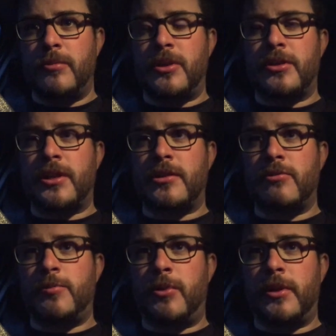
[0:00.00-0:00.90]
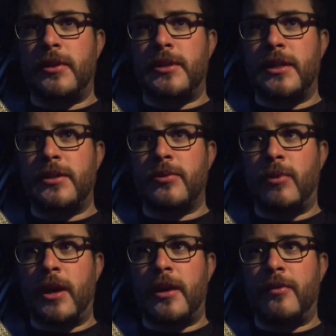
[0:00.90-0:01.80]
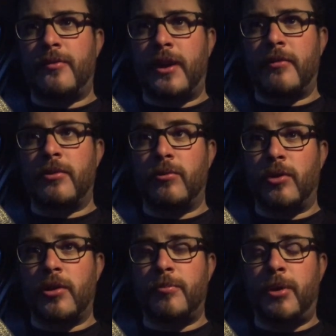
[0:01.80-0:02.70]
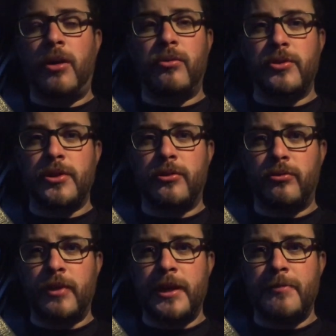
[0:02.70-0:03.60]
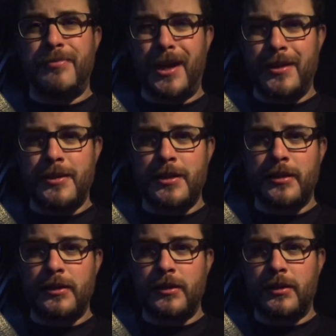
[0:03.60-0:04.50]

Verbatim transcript: because as I was putting the tent away, I found that one of the poles had already bent.